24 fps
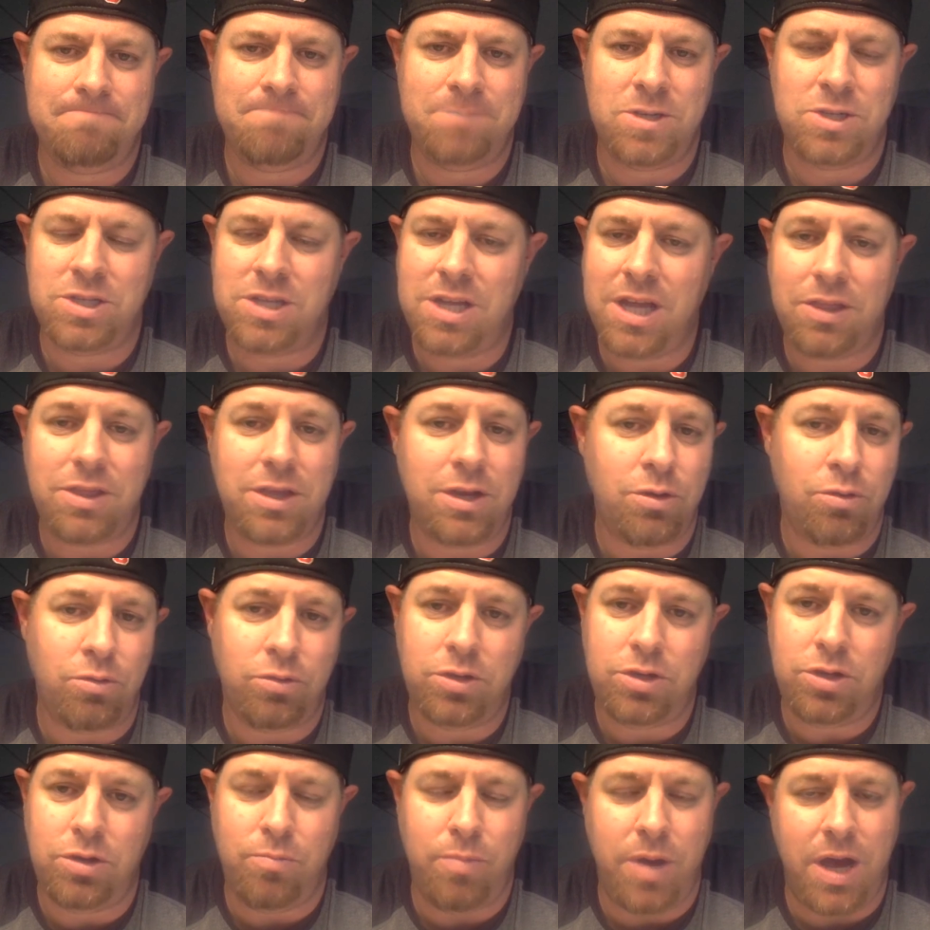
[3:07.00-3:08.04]
There's nothing
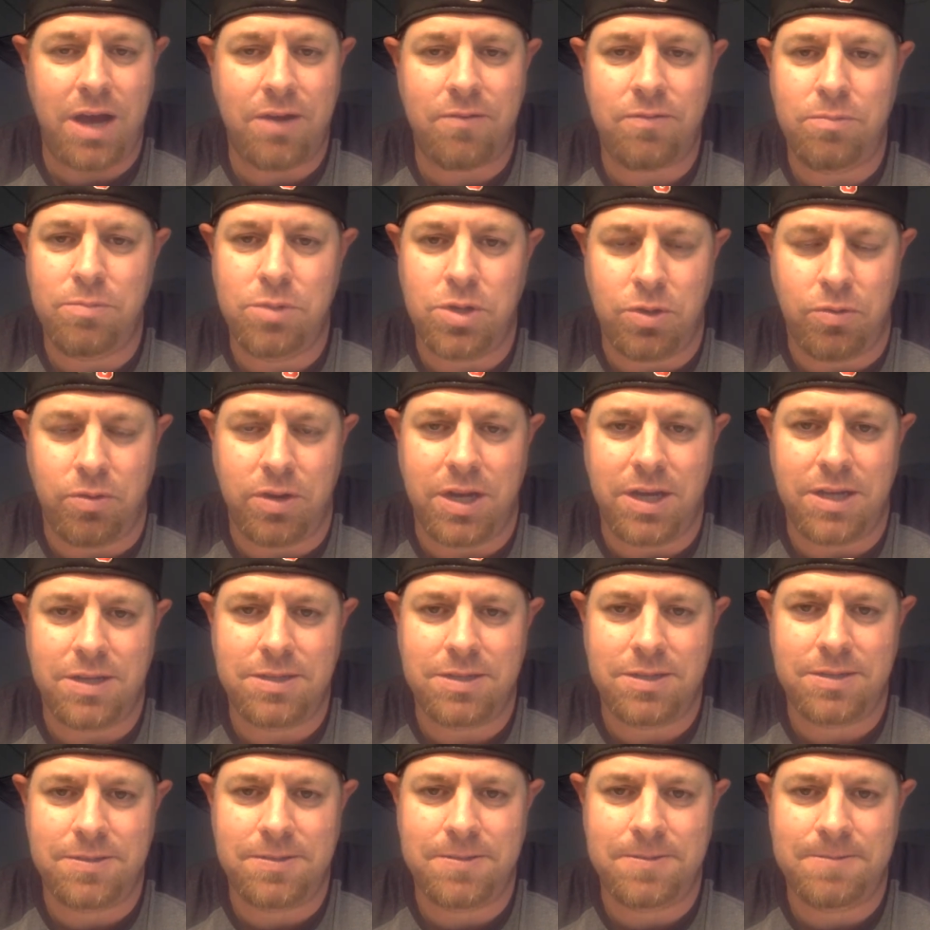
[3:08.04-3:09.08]
holding you back from doing
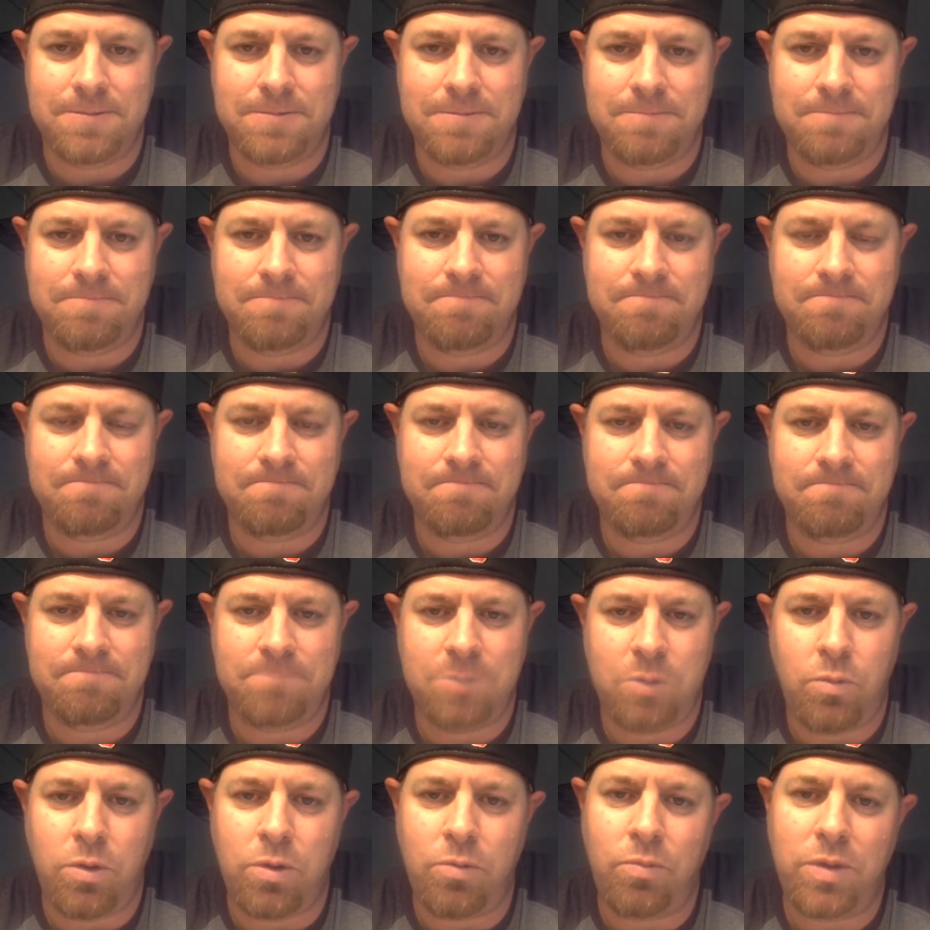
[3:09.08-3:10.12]
it.
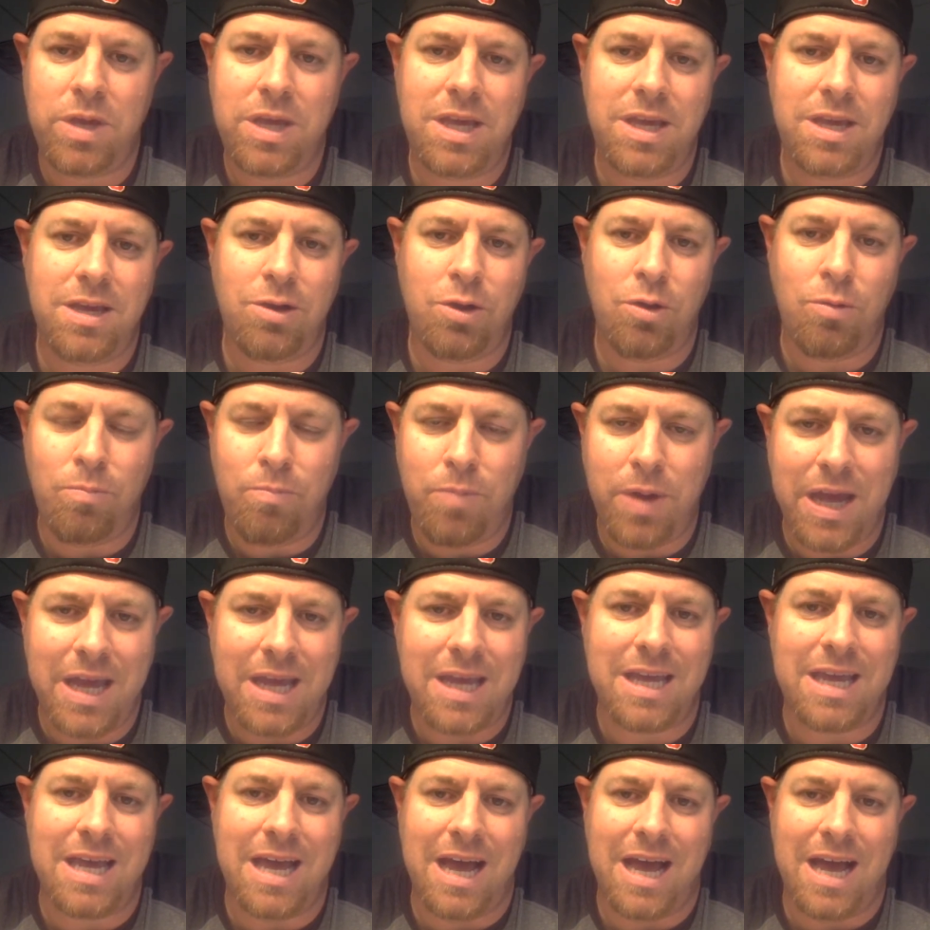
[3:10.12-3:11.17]
When we
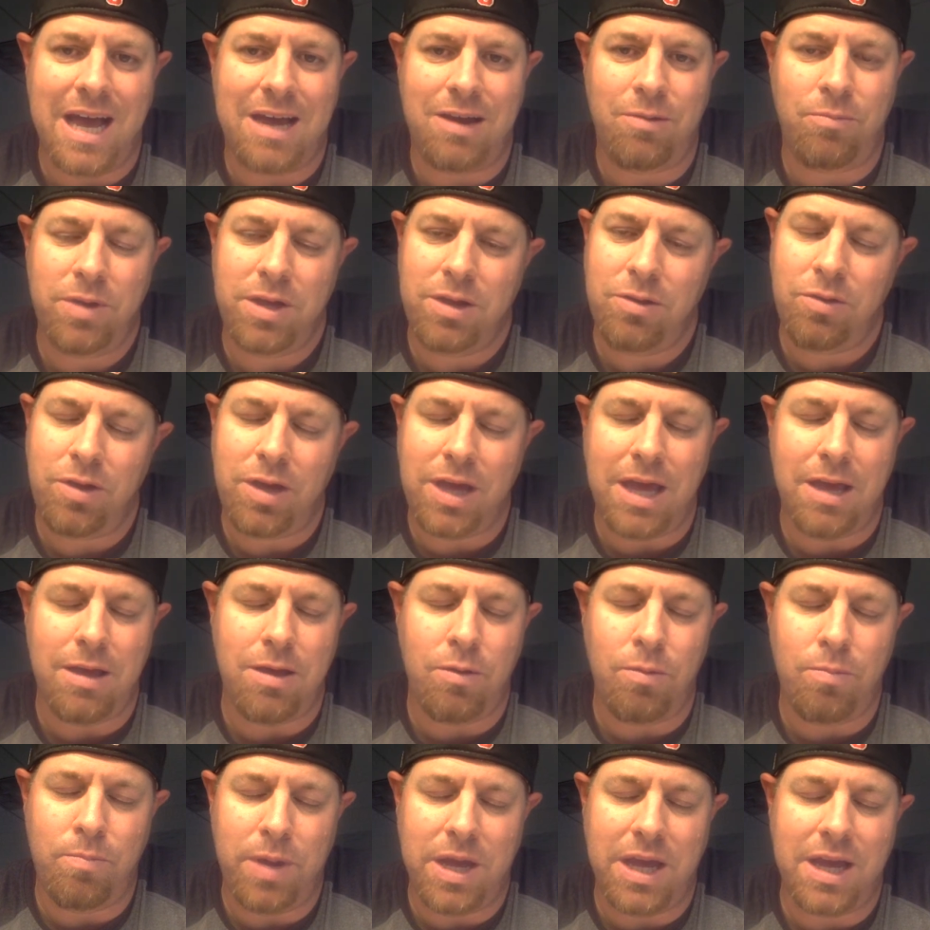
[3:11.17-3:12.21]
obey God and we
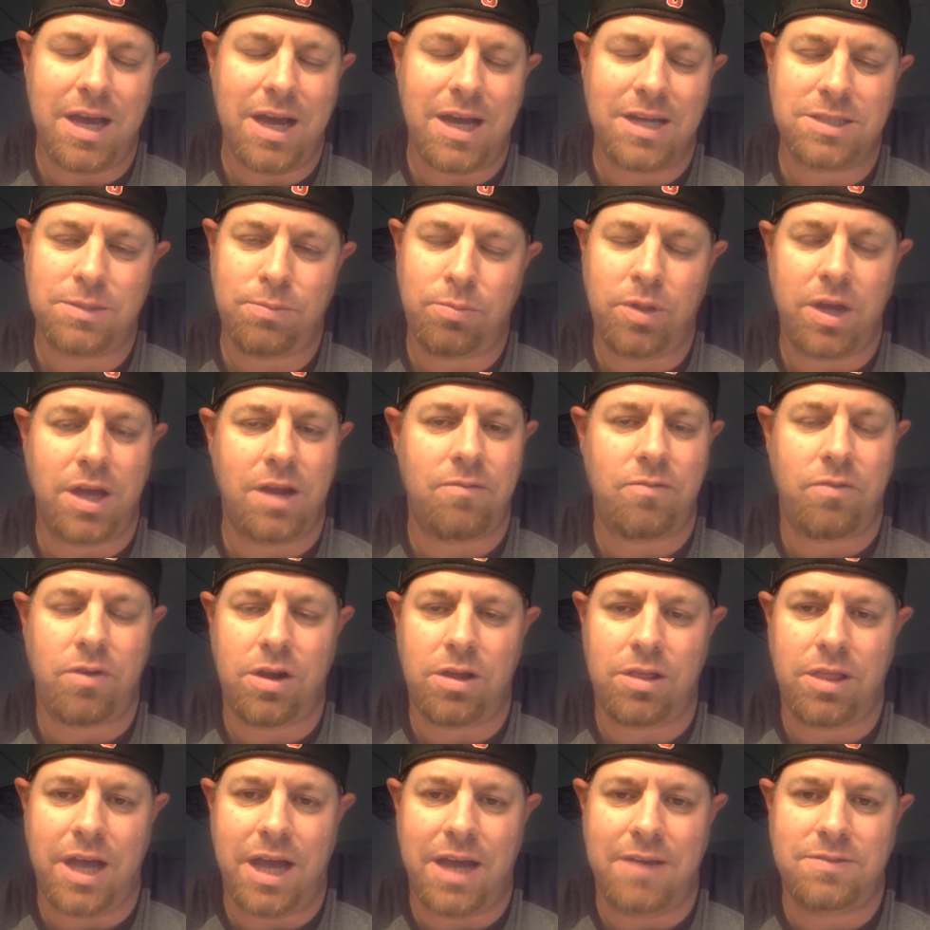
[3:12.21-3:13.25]
obey God's plan for
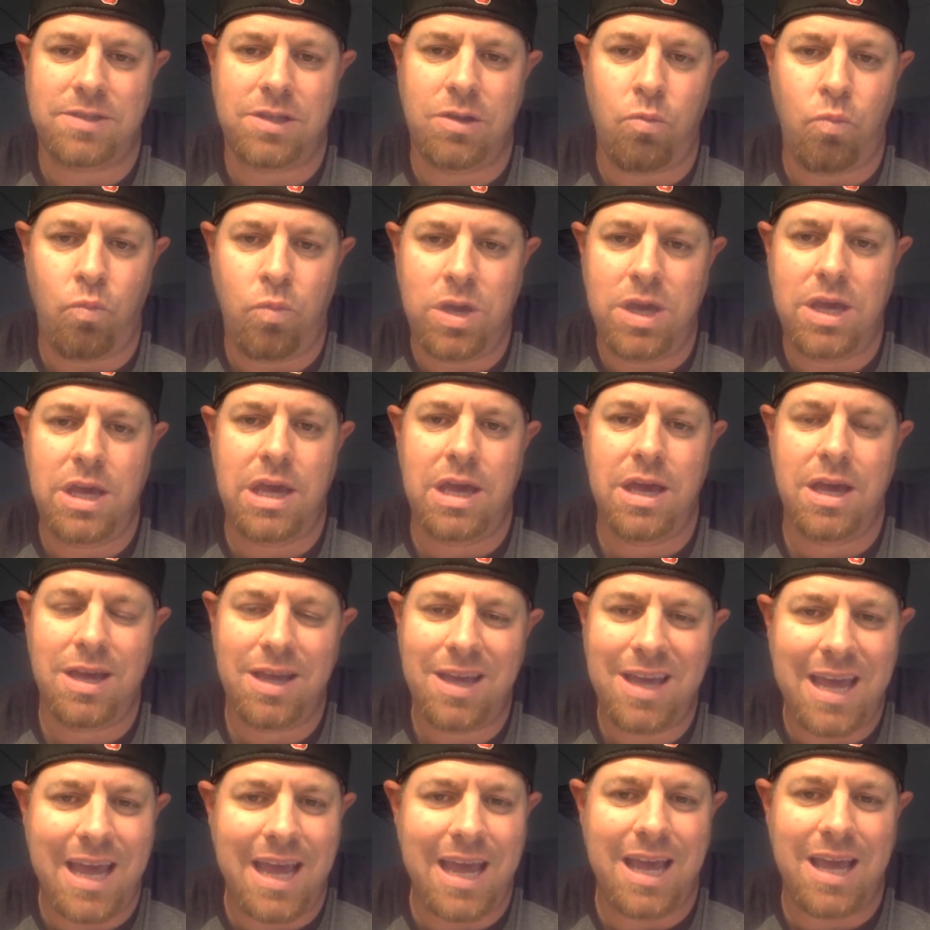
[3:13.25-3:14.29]
our lives, then we
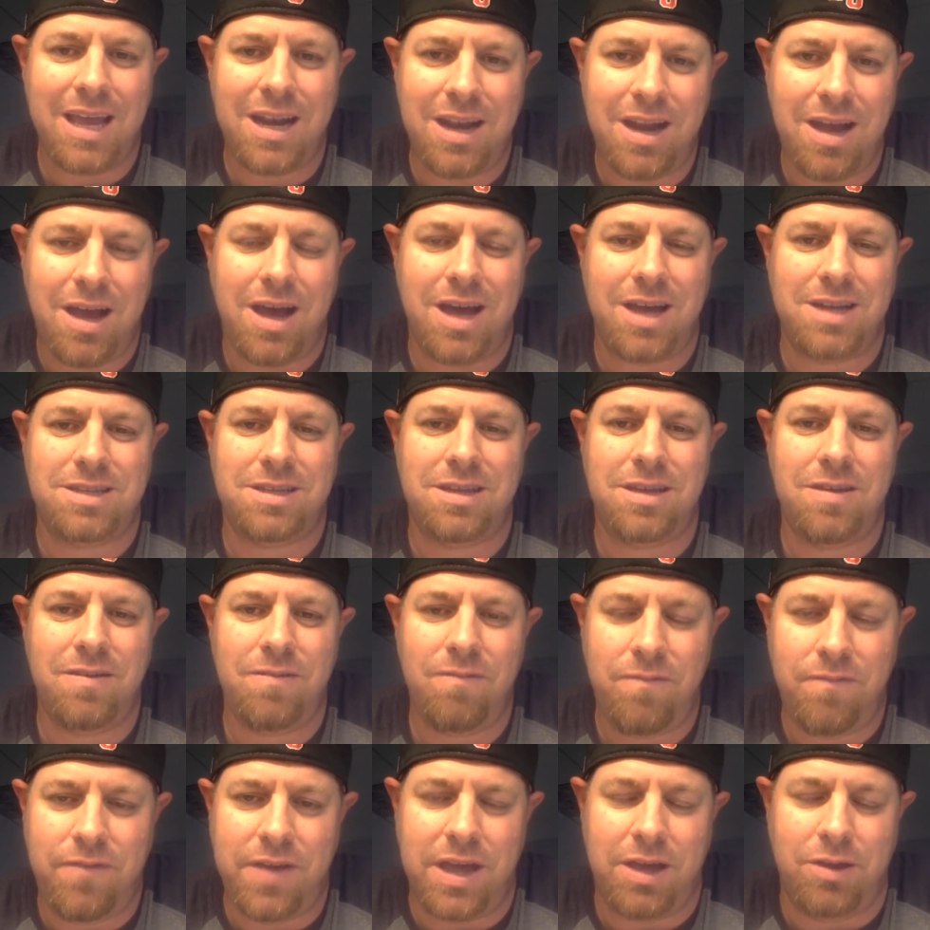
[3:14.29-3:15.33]
cannot
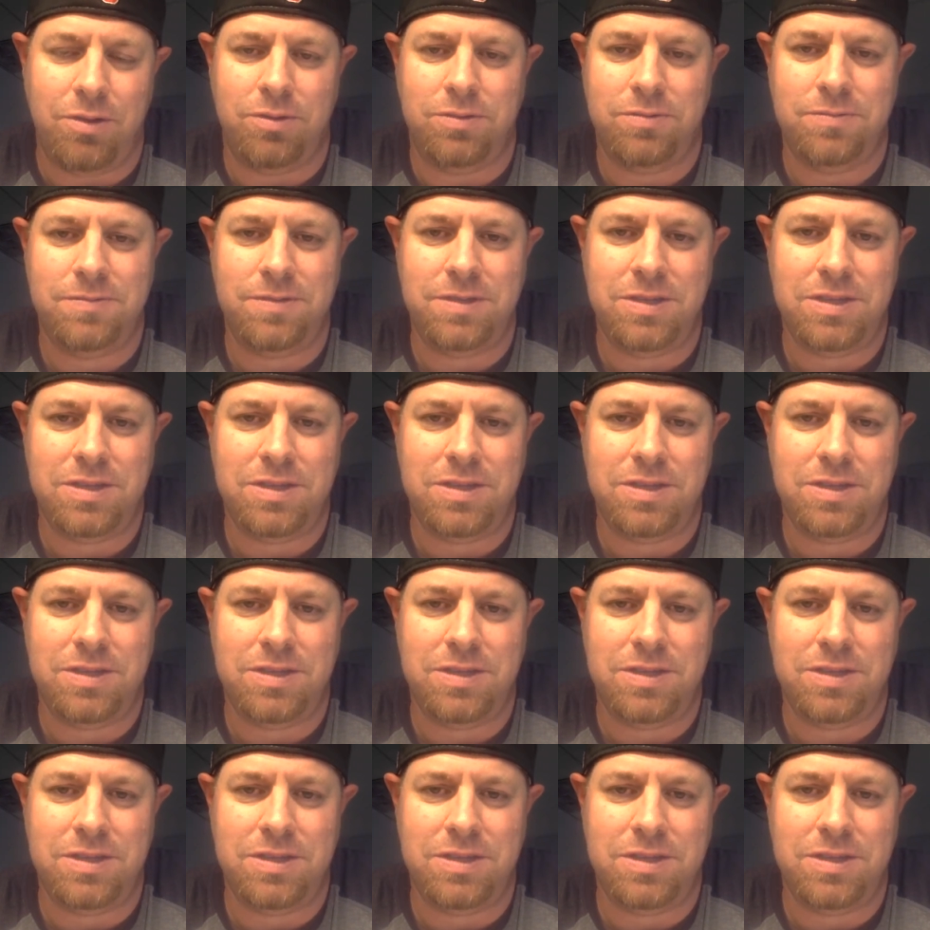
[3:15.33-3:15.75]
fail.